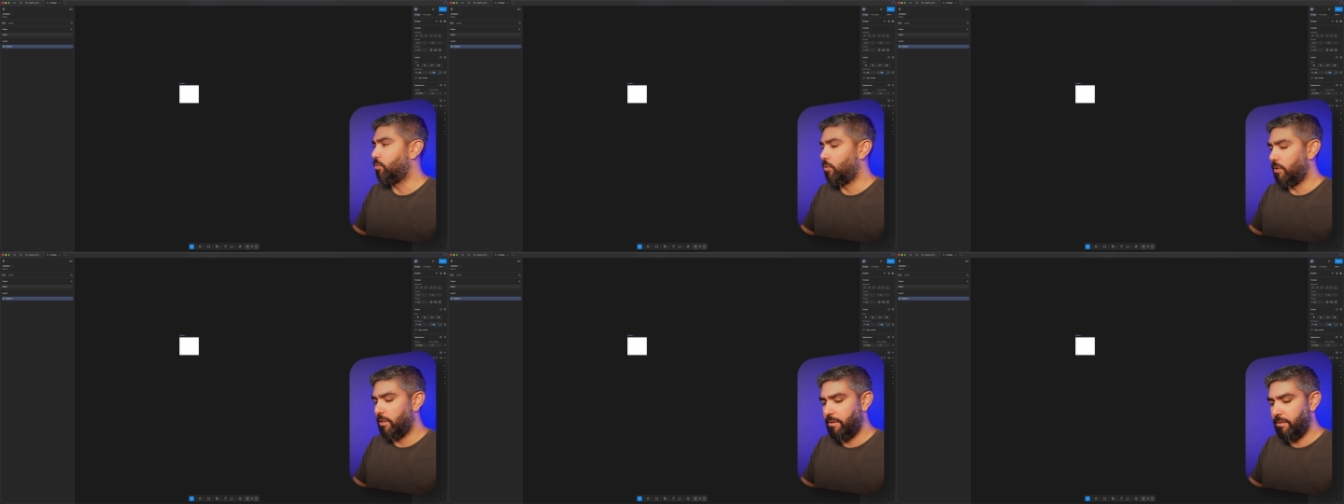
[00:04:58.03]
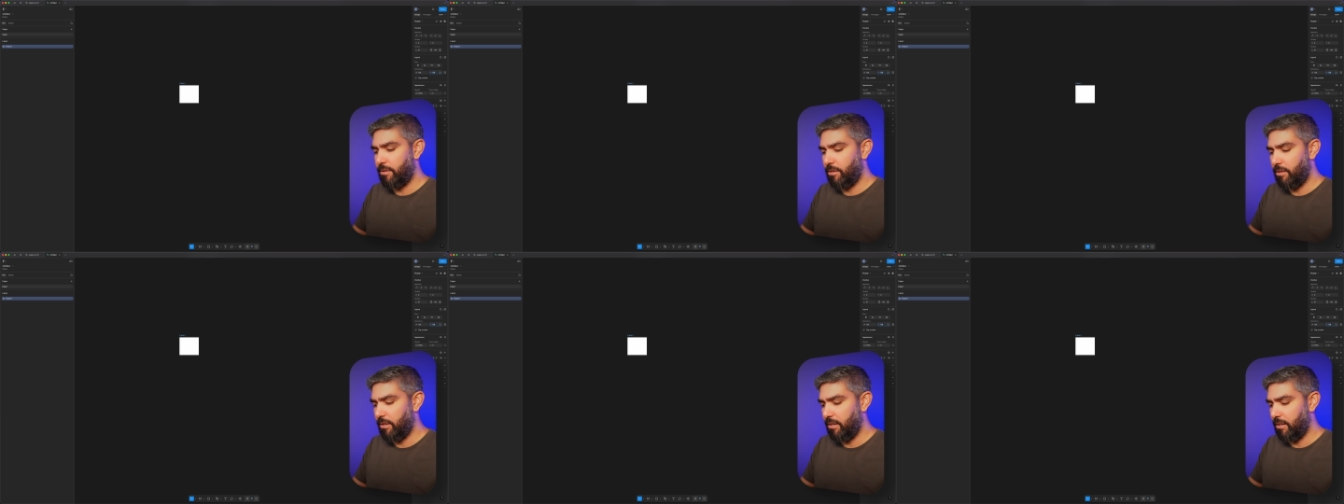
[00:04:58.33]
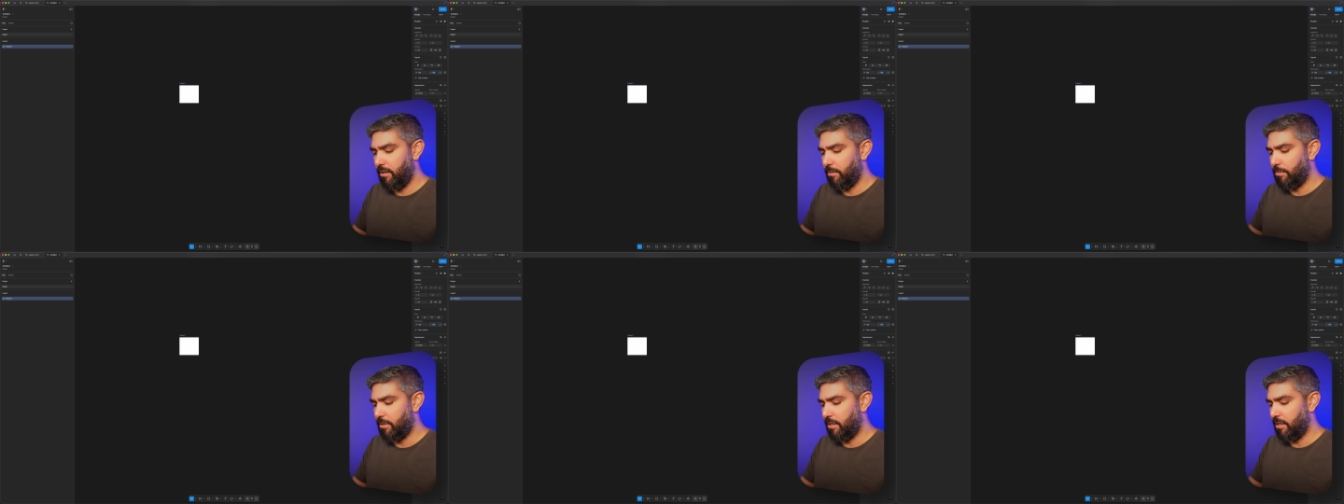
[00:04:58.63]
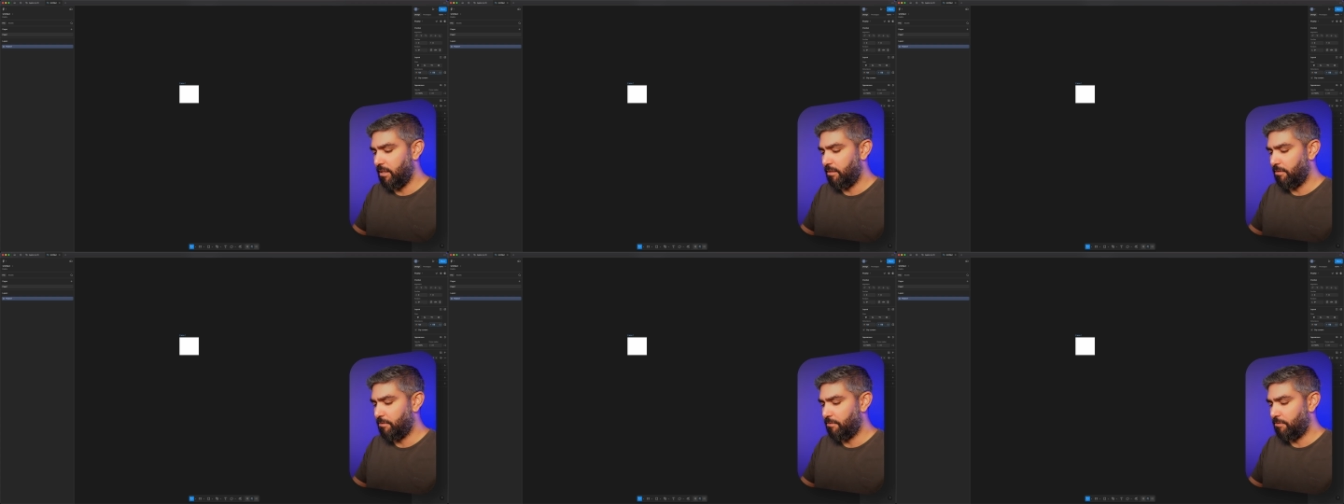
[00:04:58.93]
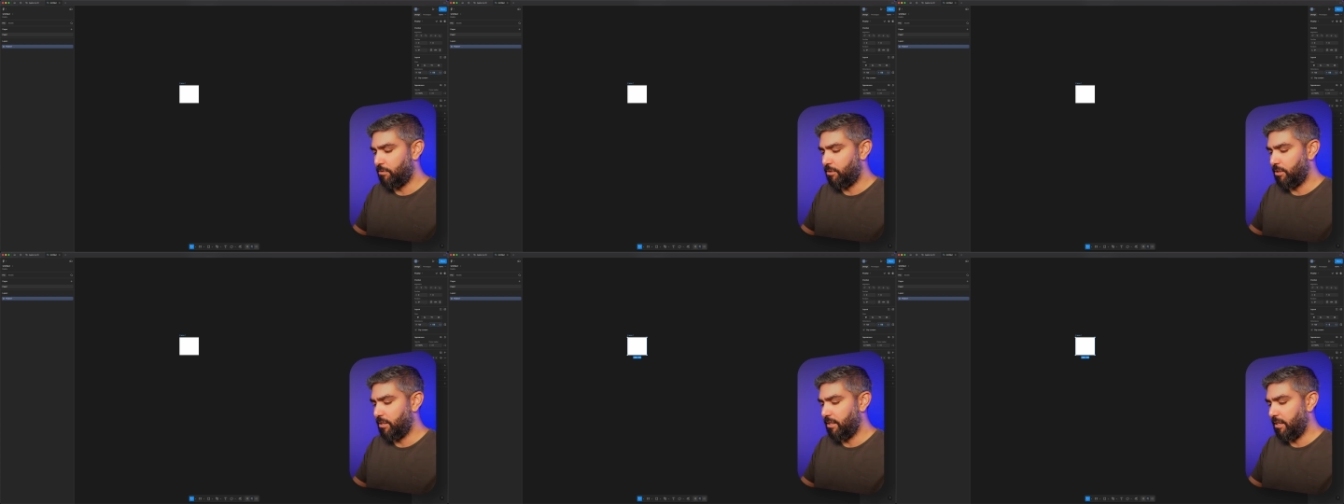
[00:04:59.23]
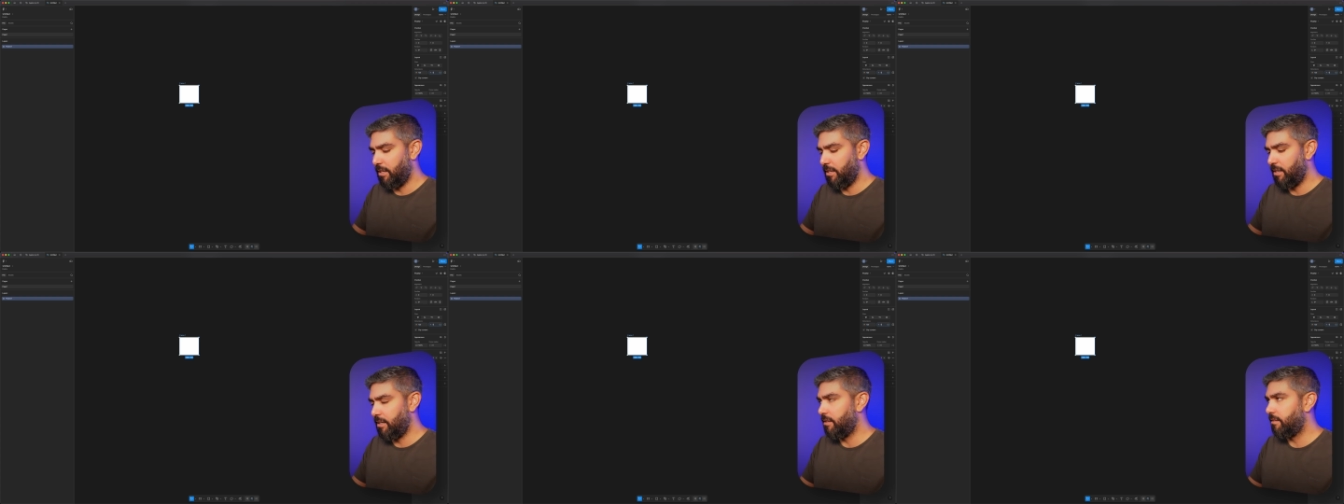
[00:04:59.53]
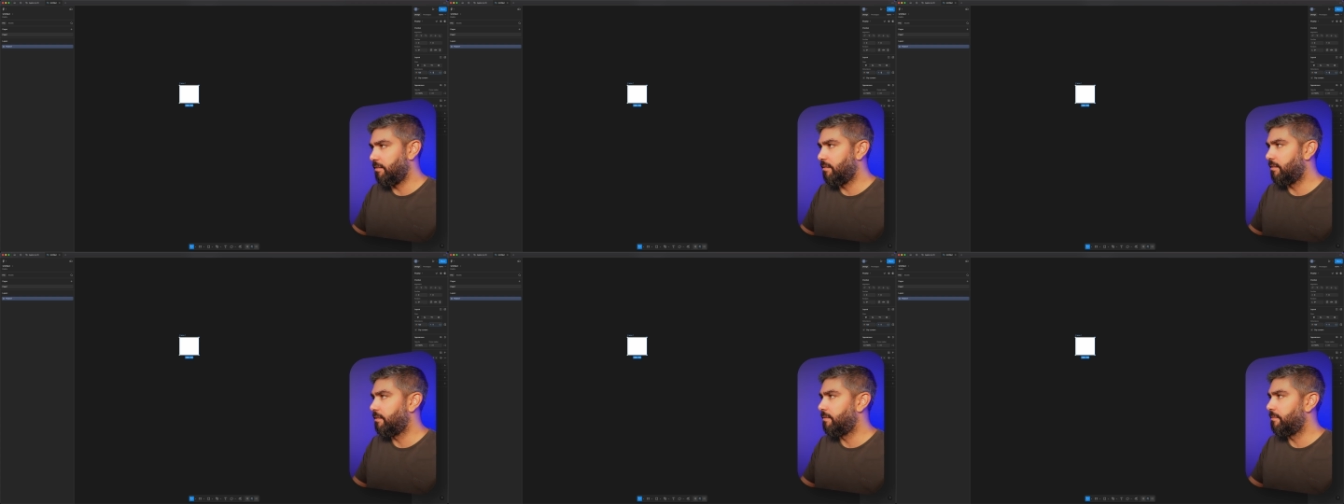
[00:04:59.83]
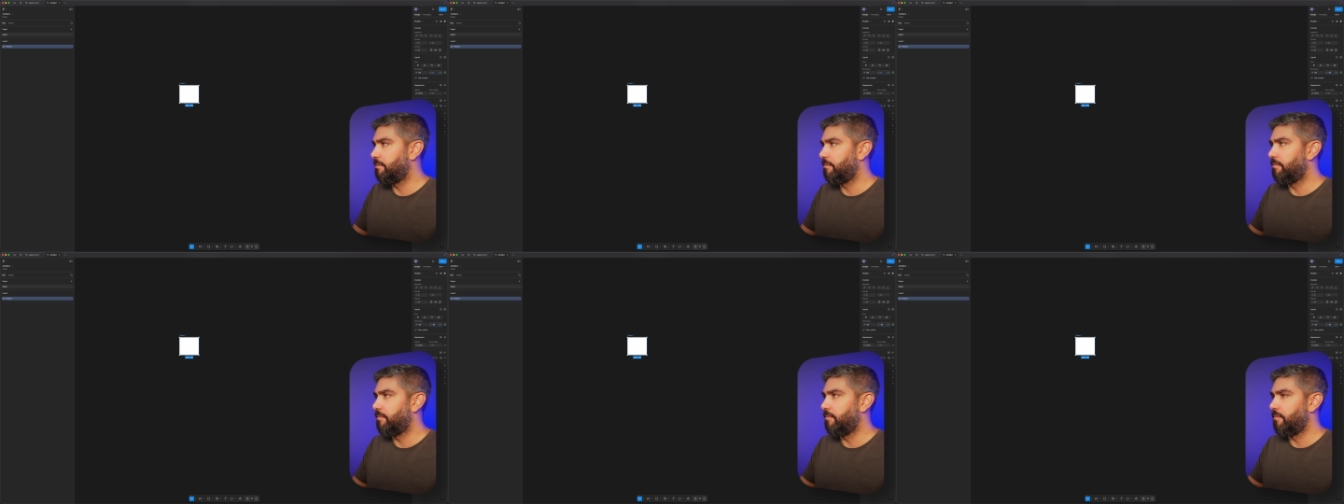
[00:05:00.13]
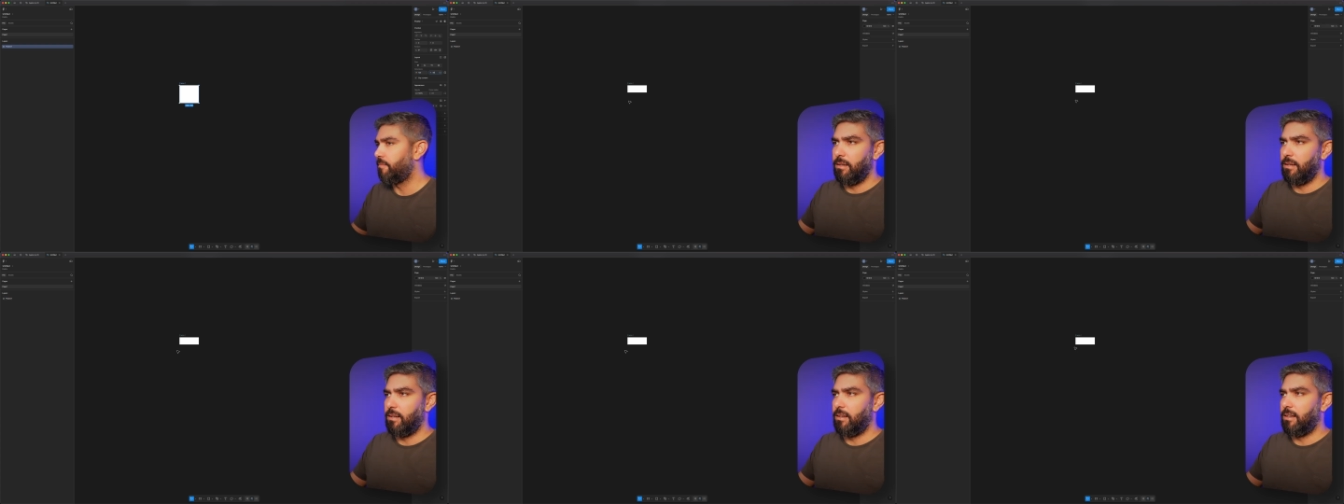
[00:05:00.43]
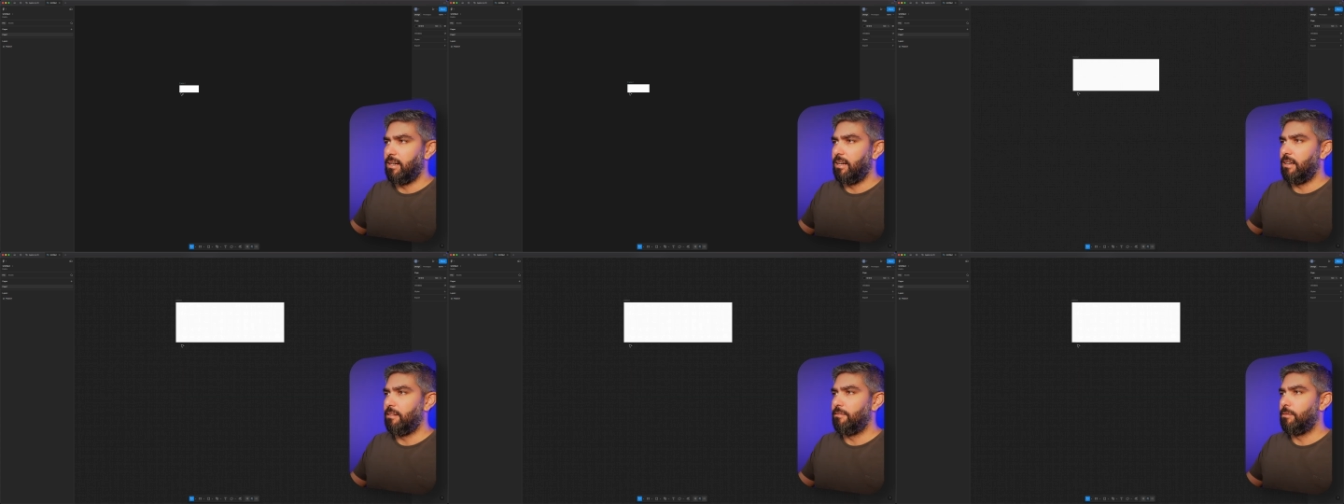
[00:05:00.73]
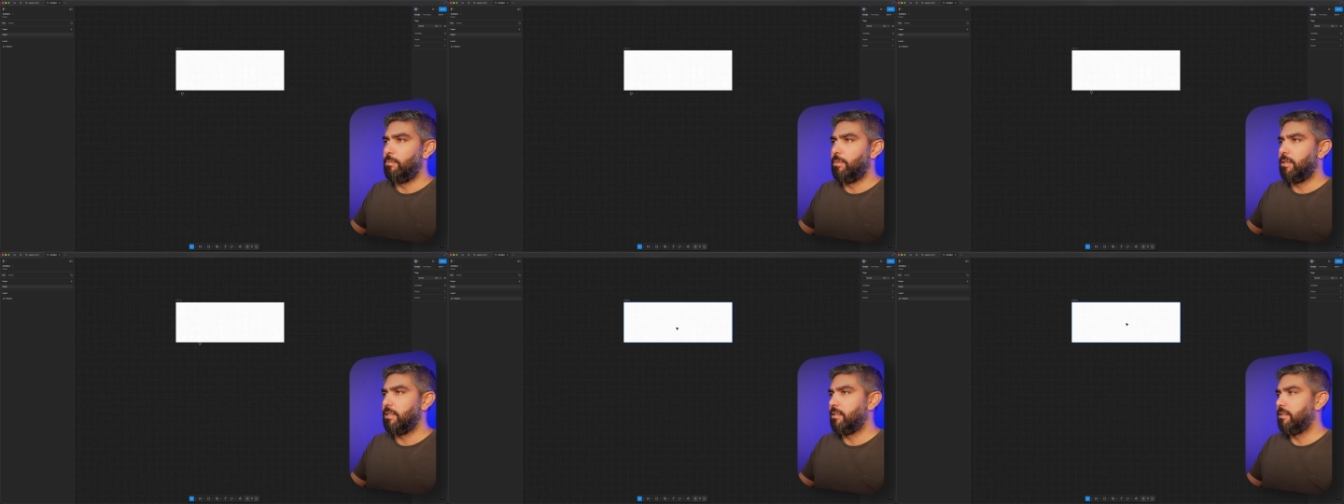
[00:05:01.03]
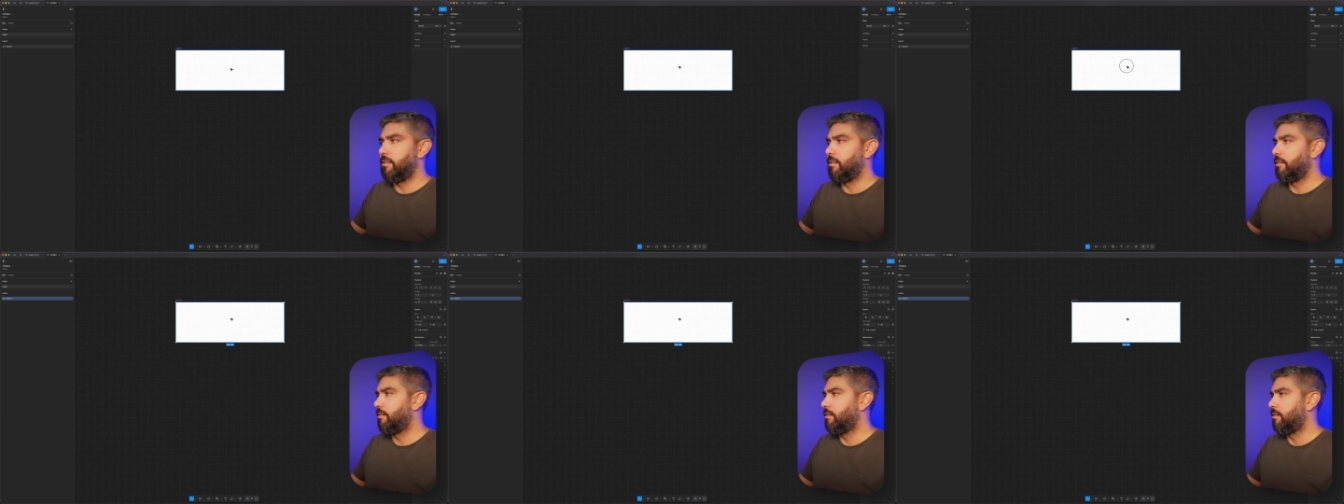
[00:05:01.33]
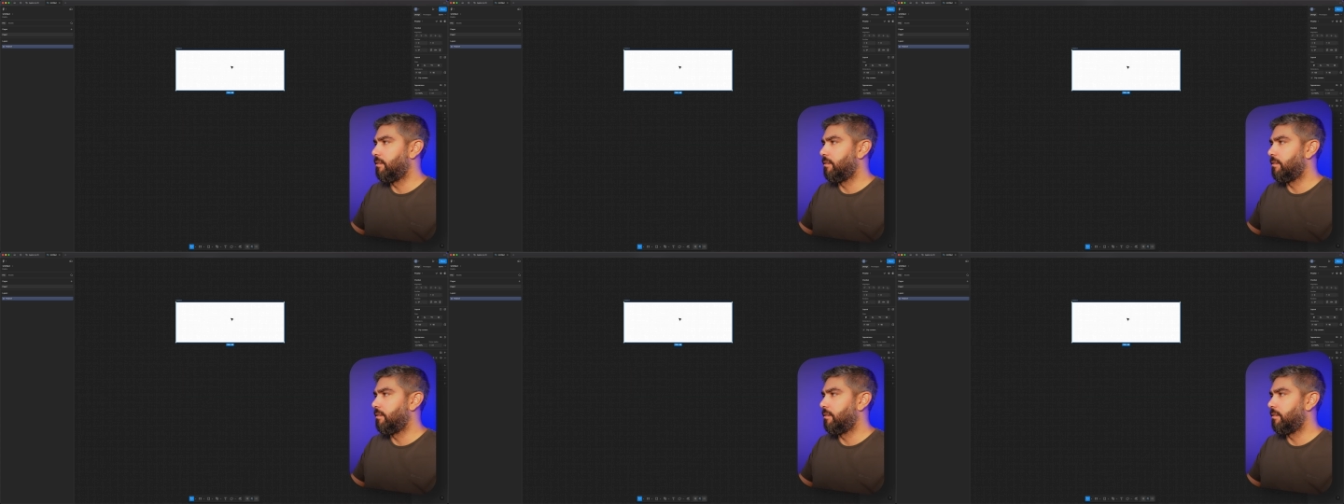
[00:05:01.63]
130 by 48. Here I have a button.